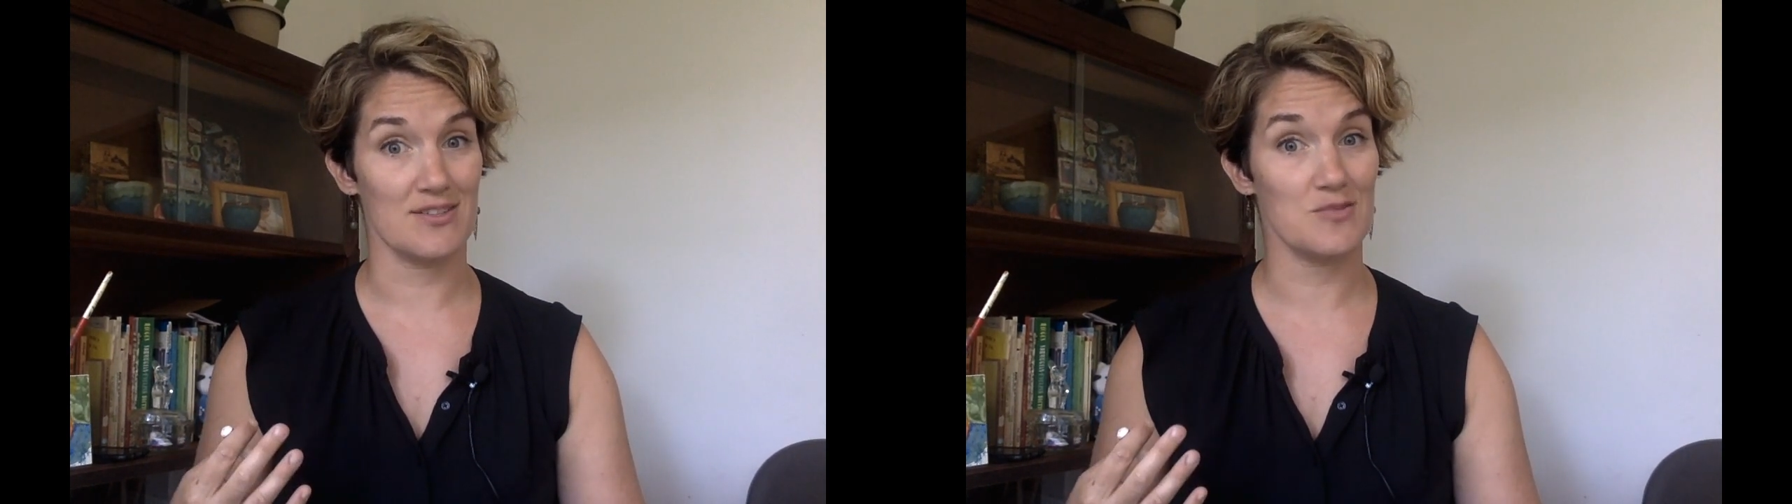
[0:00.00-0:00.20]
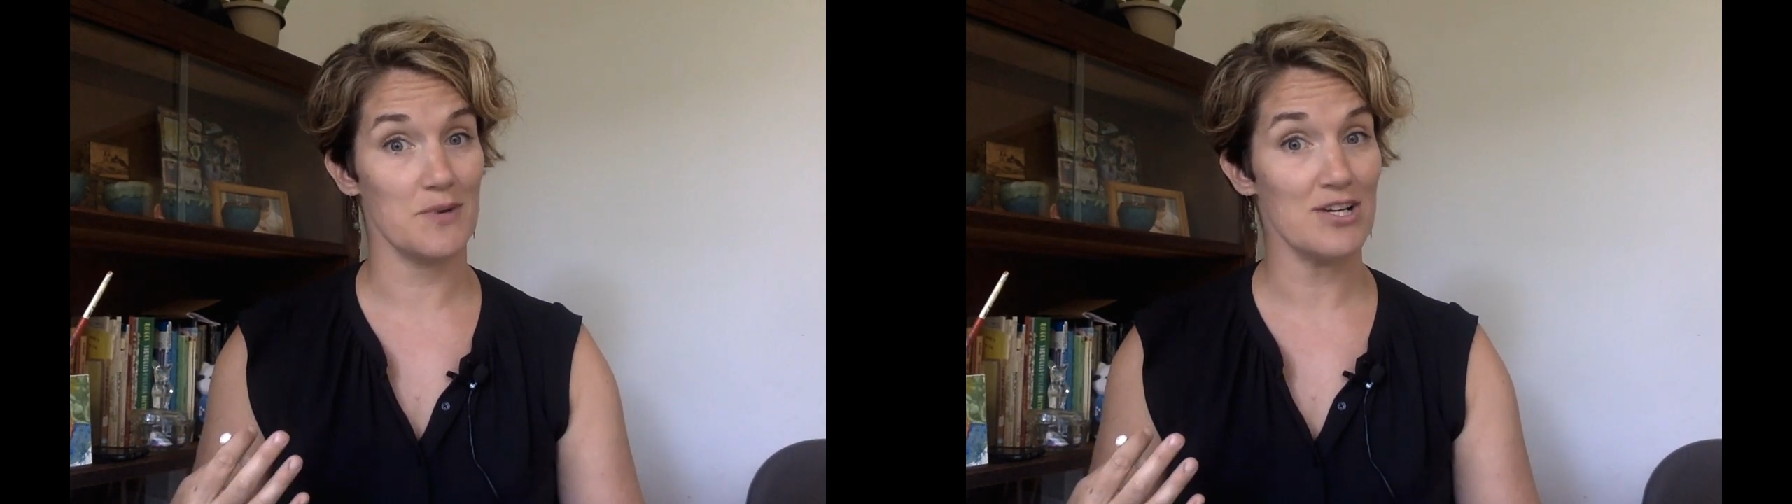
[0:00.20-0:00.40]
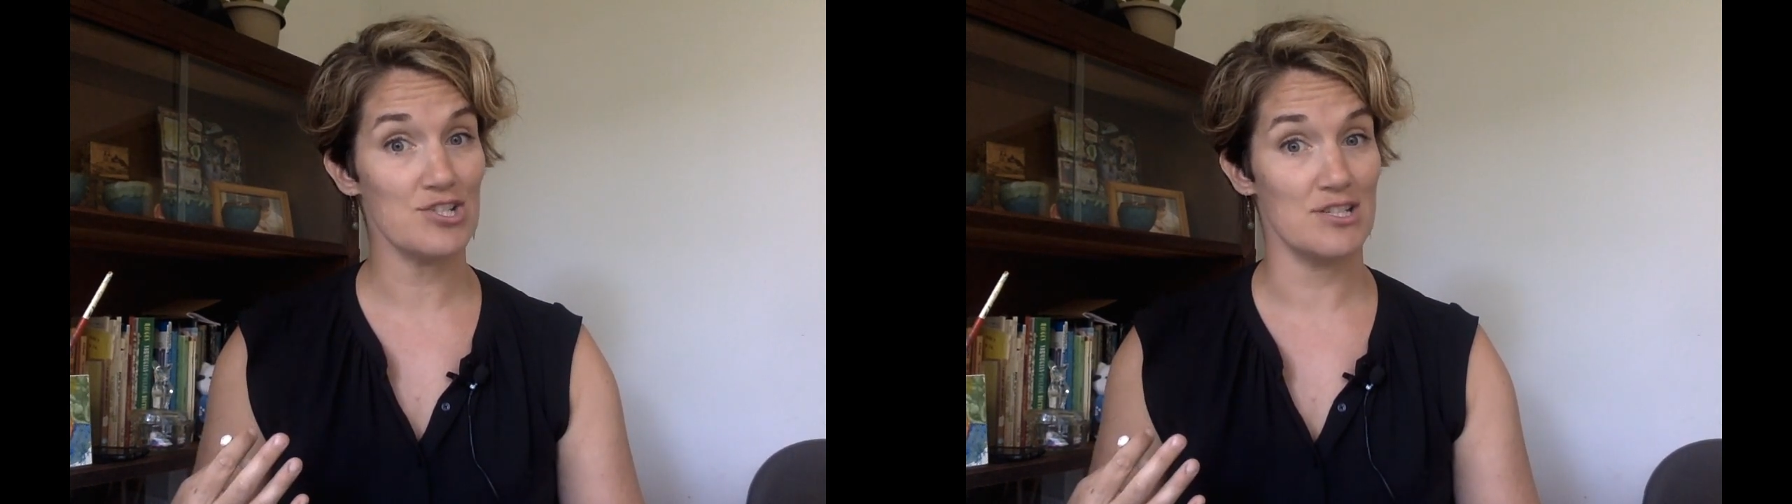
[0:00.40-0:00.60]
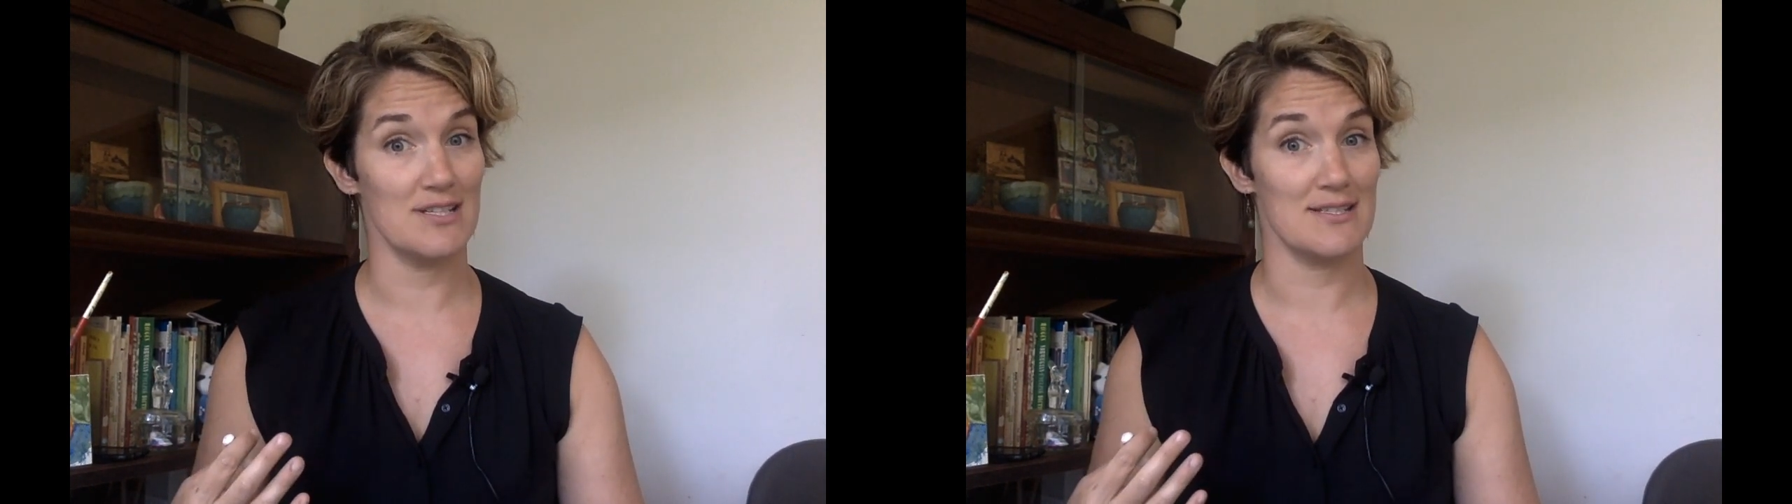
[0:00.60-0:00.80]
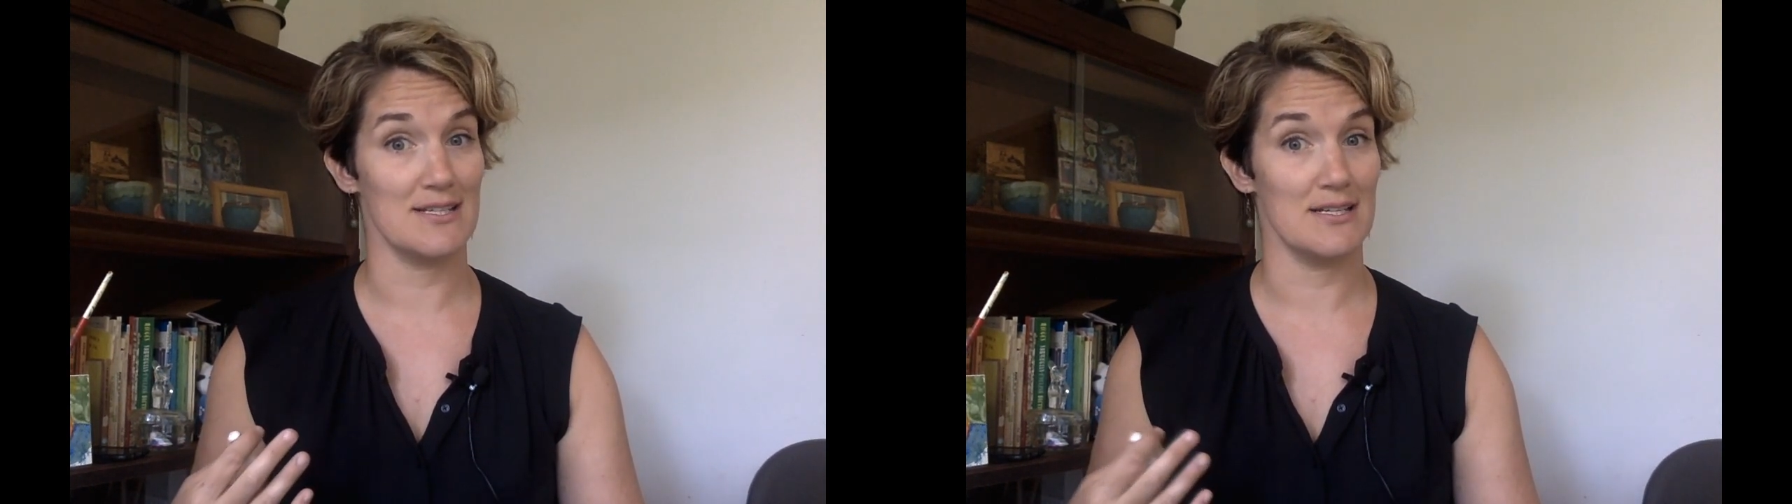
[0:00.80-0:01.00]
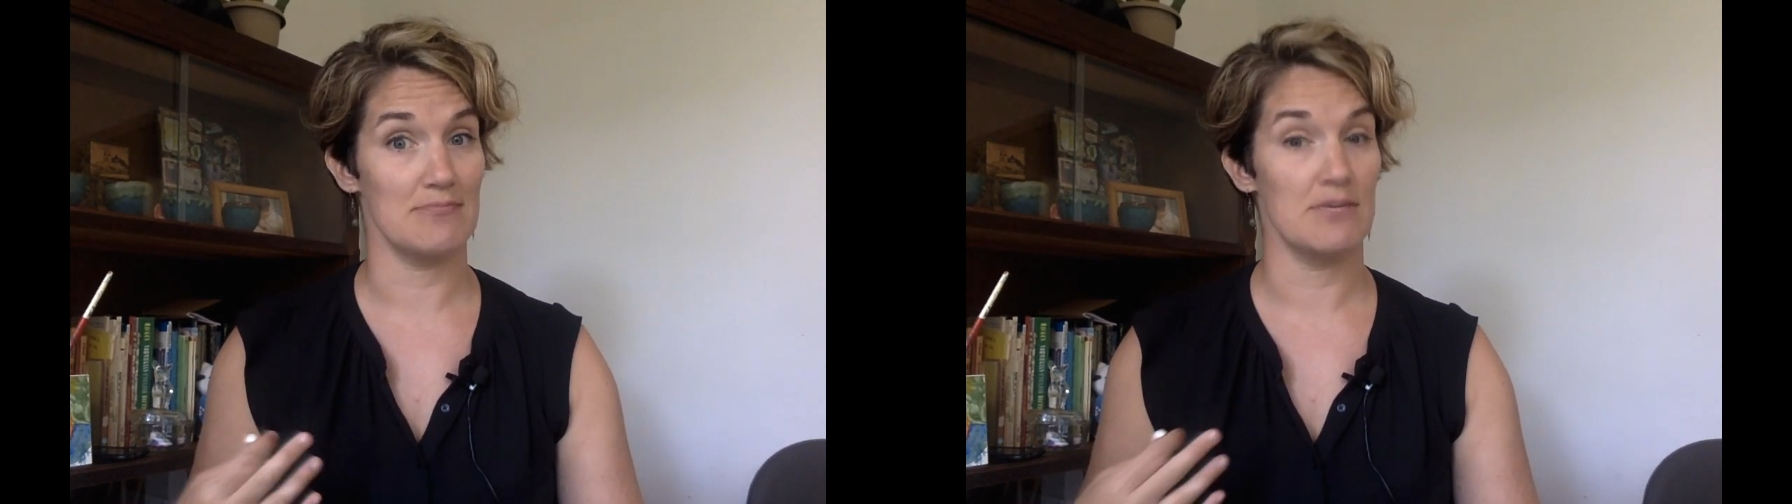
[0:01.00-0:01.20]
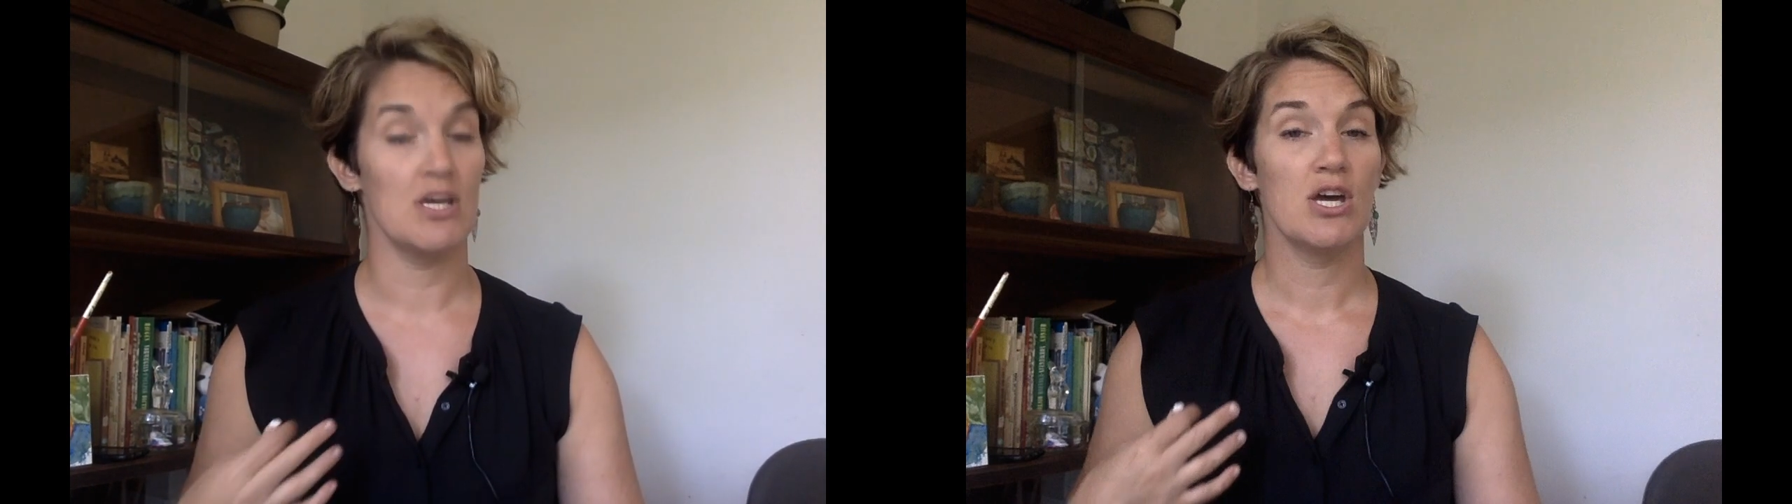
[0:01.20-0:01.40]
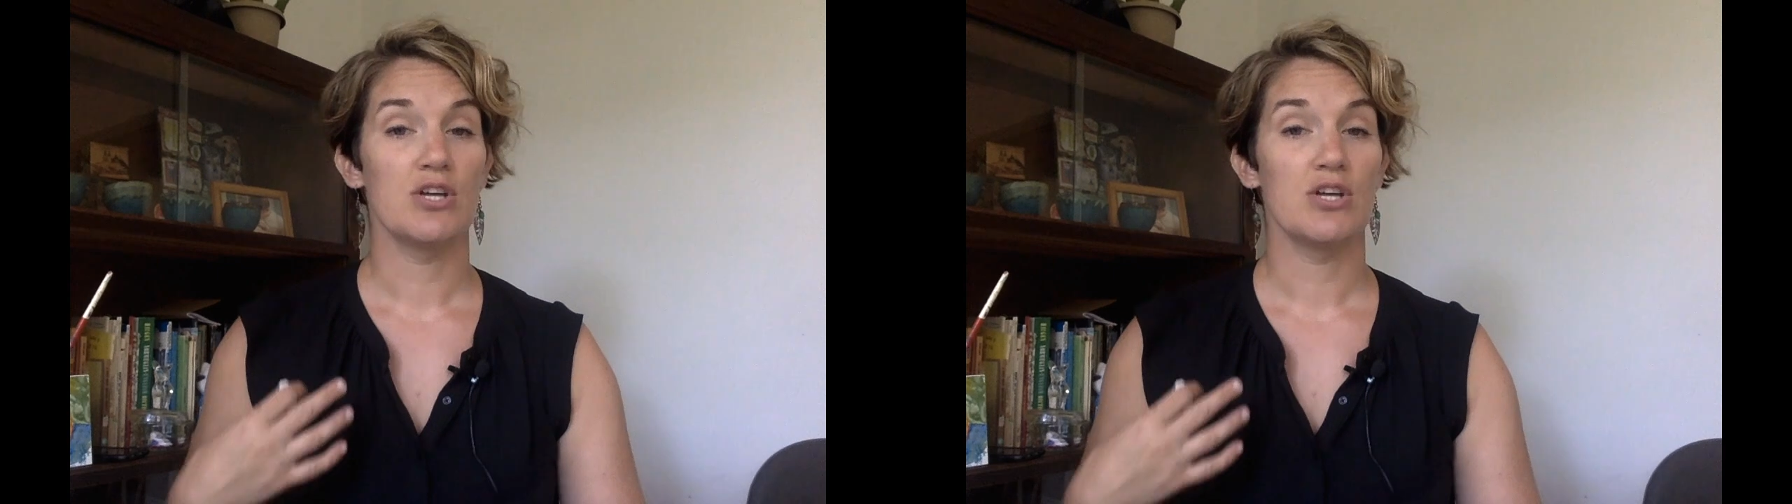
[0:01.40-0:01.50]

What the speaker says: expressionism